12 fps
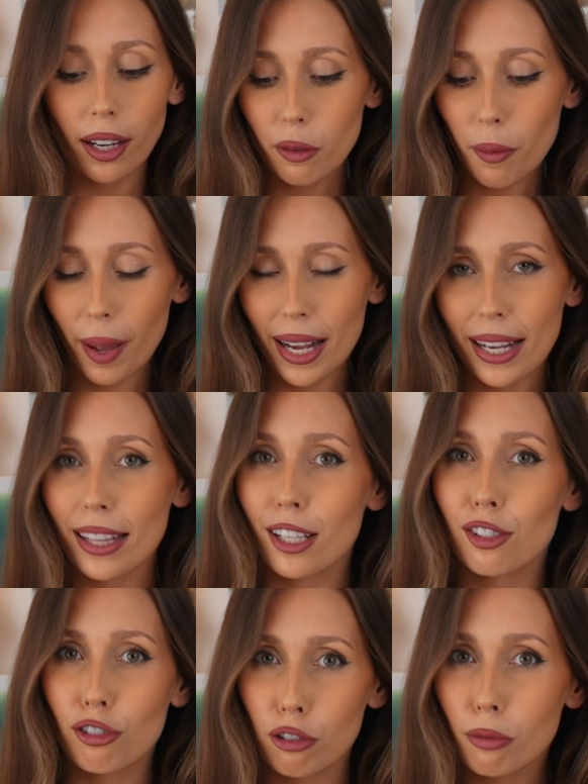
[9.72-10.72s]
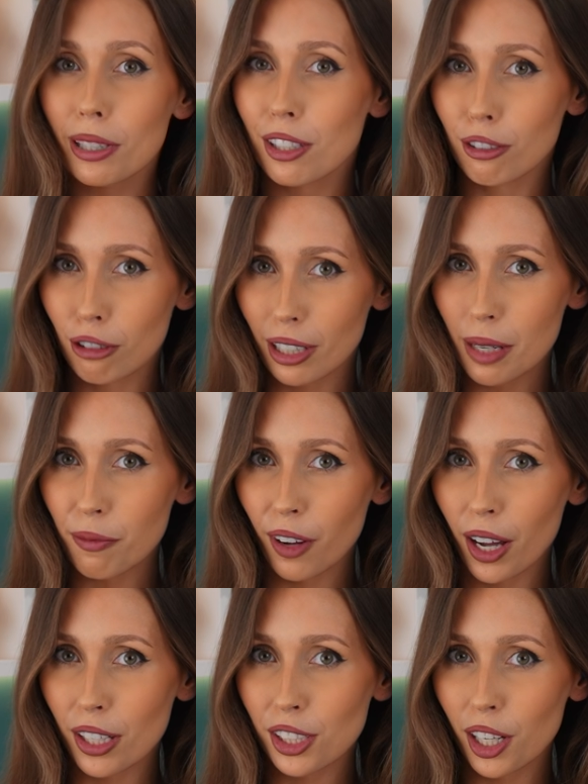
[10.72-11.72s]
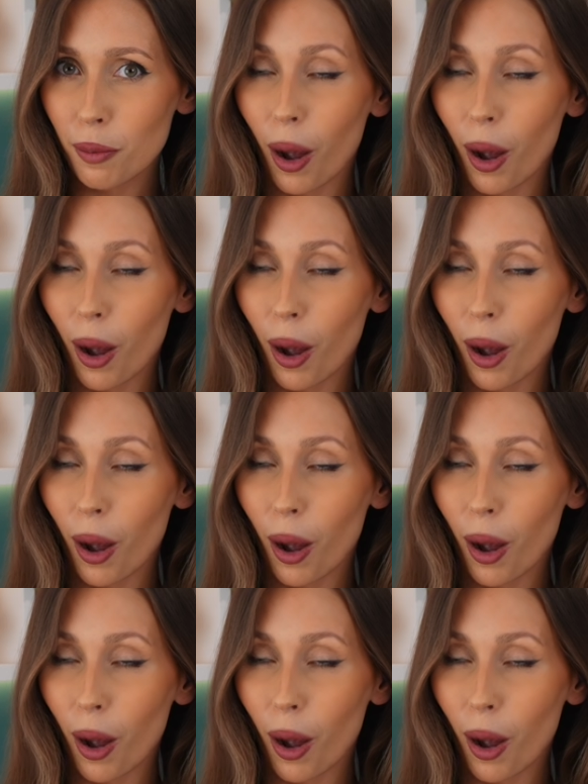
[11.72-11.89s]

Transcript: going to be making the strawberries and cream version,